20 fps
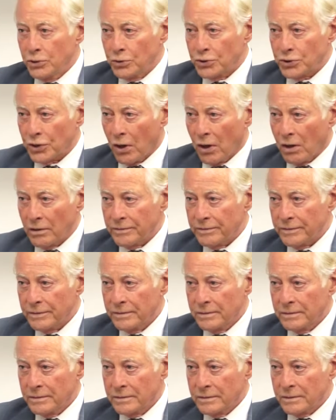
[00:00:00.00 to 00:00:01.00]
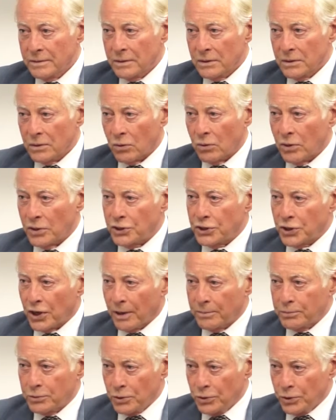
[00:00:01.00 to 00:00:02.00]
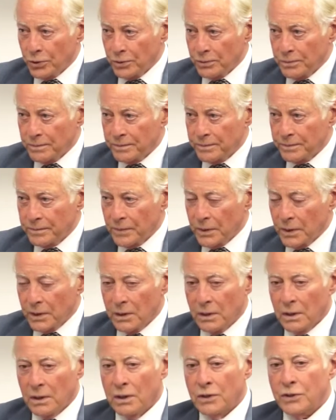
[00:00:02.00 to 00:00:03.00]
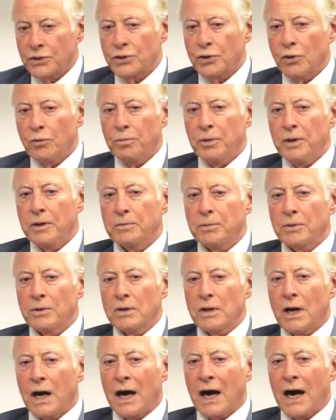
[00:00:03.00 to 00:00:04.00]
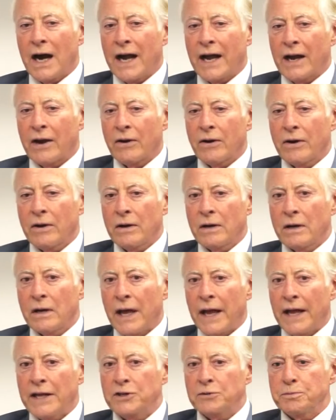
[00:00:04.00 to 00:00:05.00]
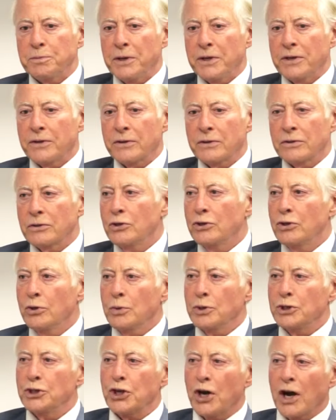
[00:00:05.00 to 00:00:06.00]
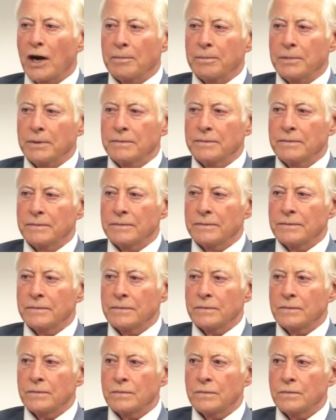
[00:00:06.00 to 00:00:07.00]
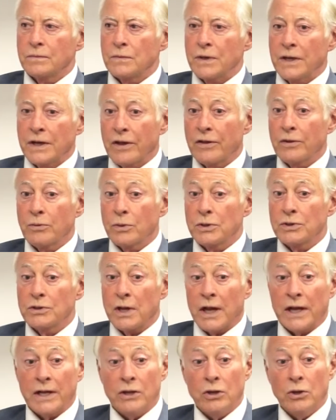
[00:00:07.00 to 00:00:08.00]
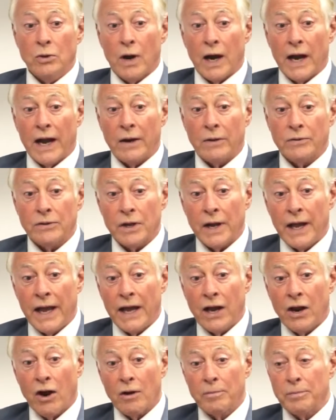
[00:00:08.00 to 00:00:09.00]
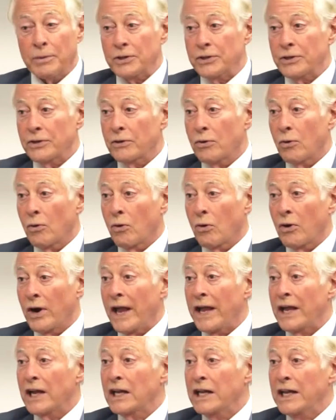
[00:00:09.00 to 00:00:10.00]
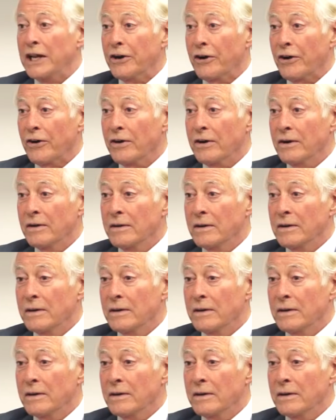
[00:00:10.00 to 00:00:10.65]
to solve or a job to do. So people hire a speaker to do a job. In other words, like you hire a carpenter or a cleaner